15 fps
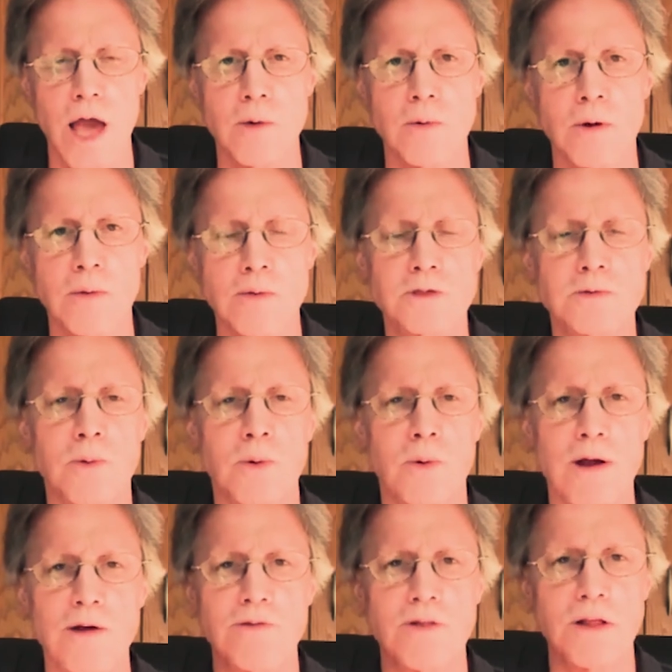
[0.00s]
And one of those
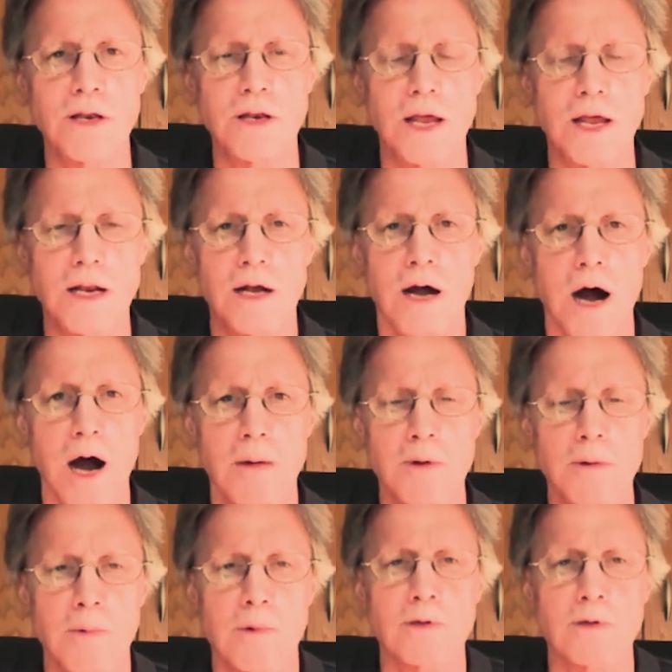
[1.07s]
prevalent and common